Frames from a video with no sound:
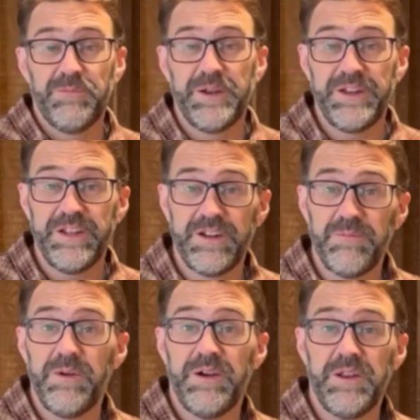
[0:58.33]
but it did
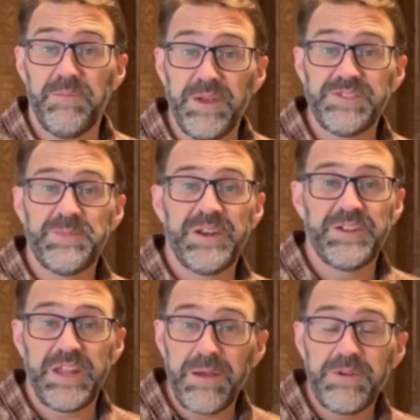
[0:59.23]
an immense amount of
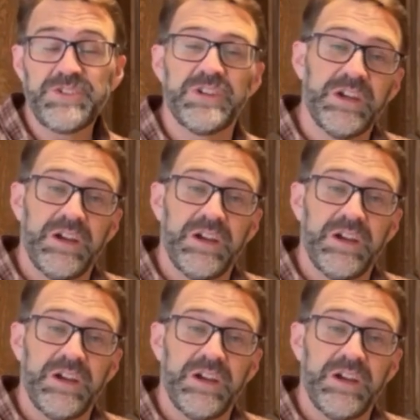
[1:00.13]
damage.